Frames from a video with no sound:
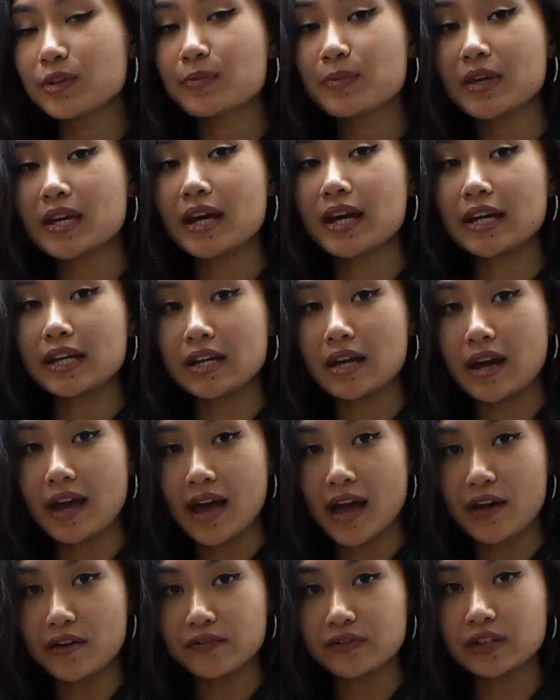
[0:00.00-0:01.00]
with me I
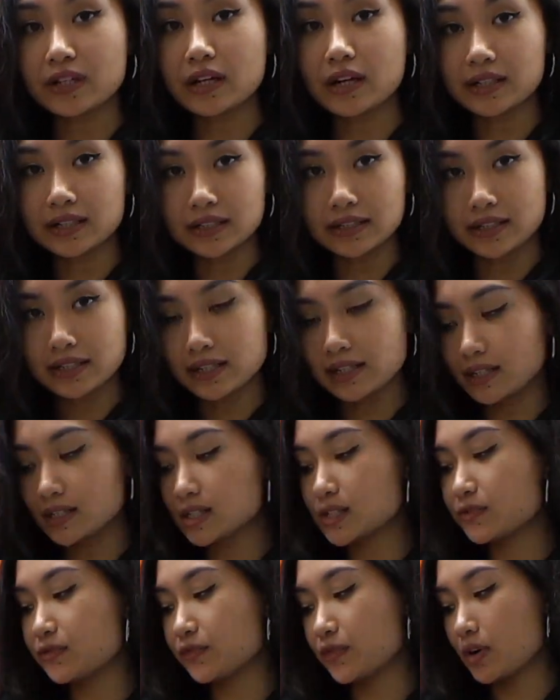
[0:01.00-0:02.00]
have gun cleaning
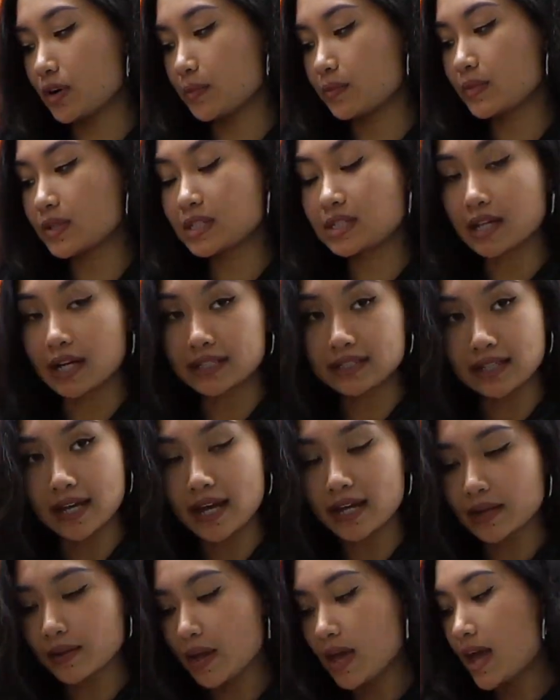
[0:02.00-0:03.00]
kits from
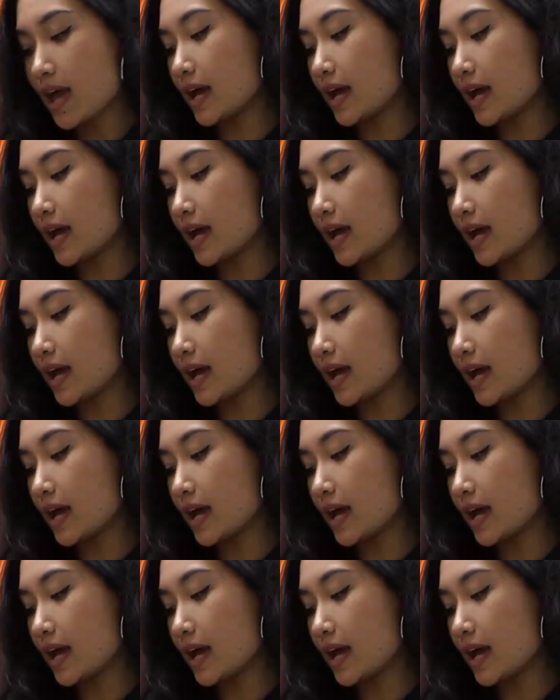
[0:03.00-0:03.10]
SciTech,